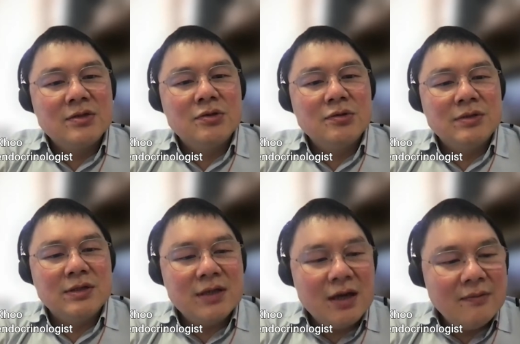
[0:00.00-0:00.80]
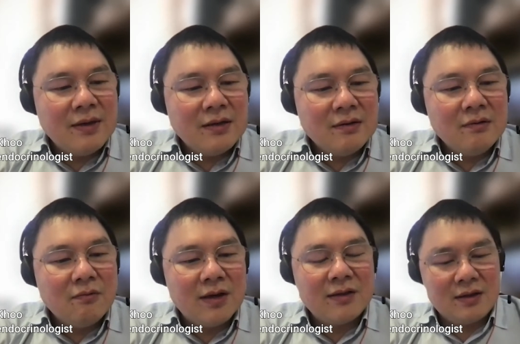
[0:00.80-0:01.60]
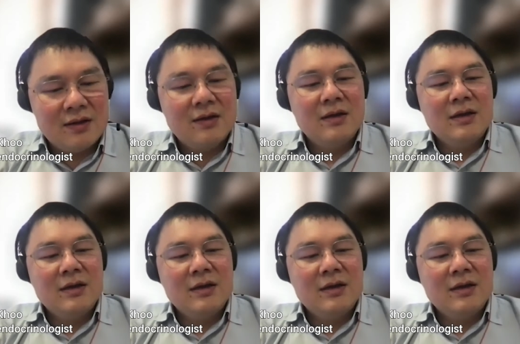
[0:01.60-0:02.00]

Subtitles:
to determine whether